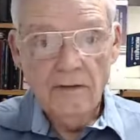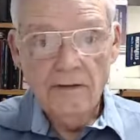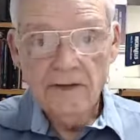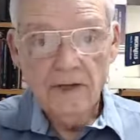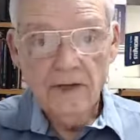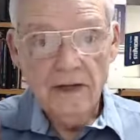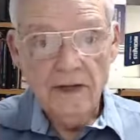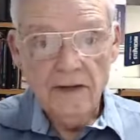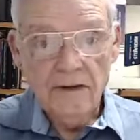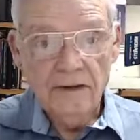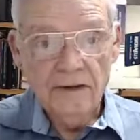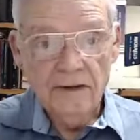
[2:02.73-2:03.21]

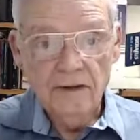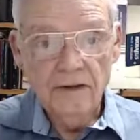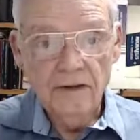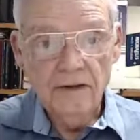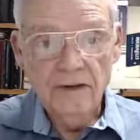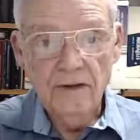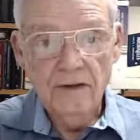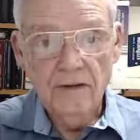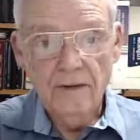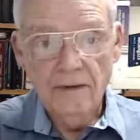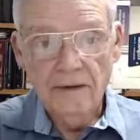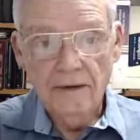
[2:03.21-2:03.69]
telling the
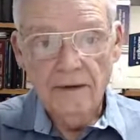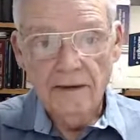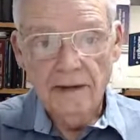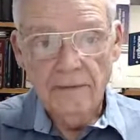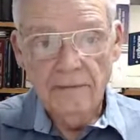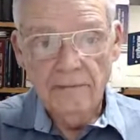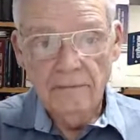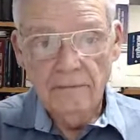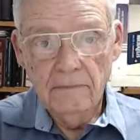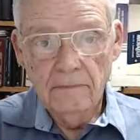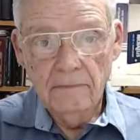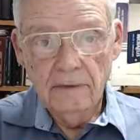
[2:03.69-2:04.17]
truth,
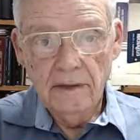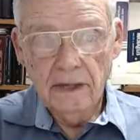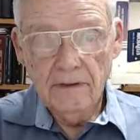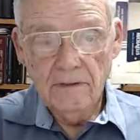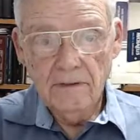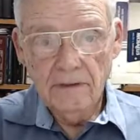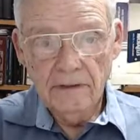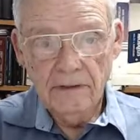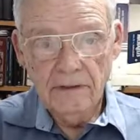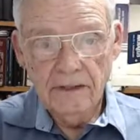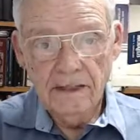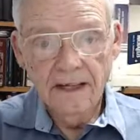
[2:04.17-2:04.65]
that
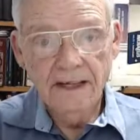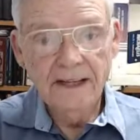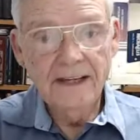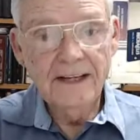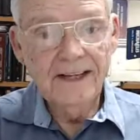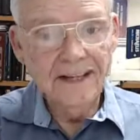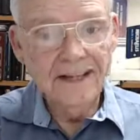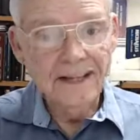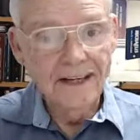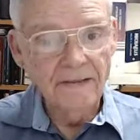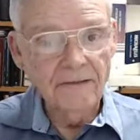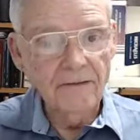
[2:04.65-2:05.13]
was not
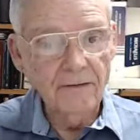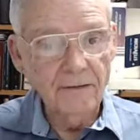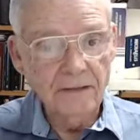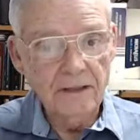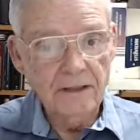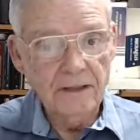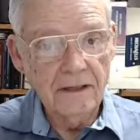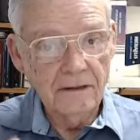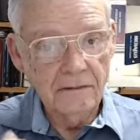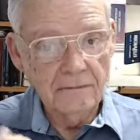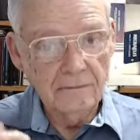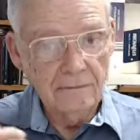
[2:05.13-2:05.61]
enough.
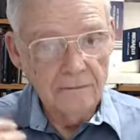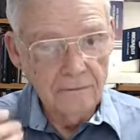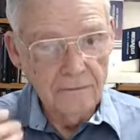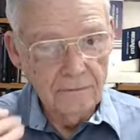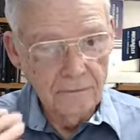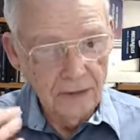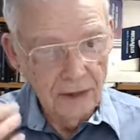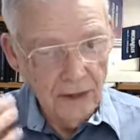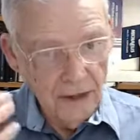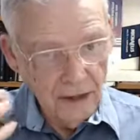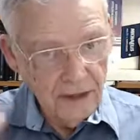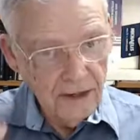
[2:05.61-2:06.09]

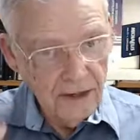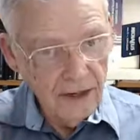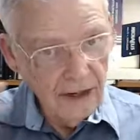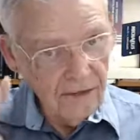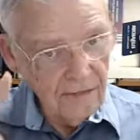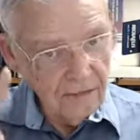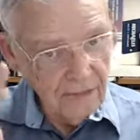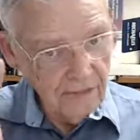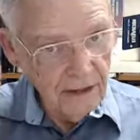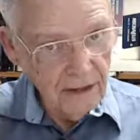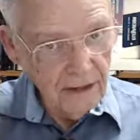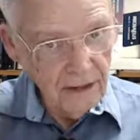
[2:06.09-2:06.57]
He had to have
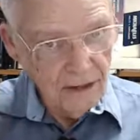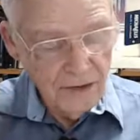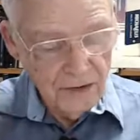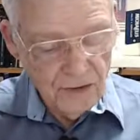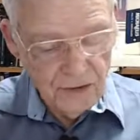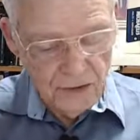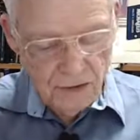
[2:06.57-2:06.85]
at least